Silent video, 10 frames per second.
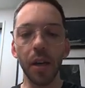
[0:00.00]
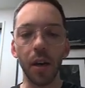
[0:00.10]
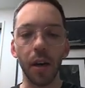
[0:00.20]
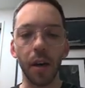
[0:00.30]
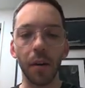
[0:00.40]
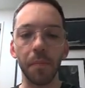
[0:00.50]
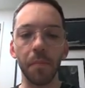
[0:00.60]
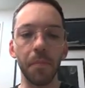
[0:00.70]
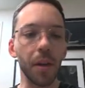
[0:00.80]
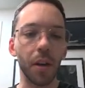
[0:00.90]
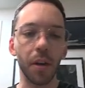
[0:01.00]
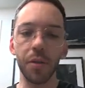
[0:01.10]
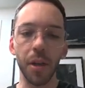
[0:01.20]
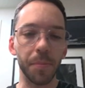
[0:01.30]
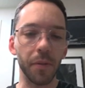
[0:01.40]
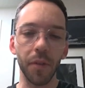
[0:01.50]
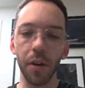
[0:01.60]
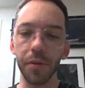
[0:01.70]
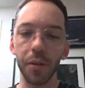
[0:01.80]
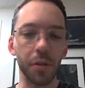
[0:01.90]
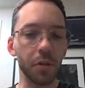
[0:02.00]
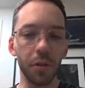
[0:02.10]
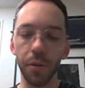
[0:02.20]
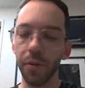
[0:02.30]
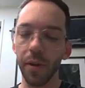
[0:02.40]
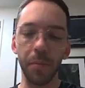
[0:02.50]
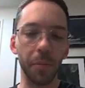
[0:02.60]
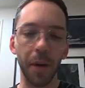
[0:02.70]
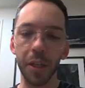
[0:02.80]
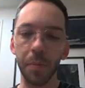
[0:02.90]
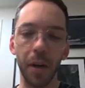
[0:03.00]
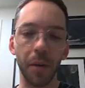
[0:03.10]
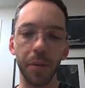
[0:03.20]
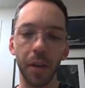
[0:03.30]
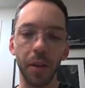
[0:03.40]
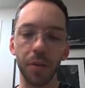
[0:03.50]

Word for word: But, you know, tips of noses, do a 3-more punch biopsy.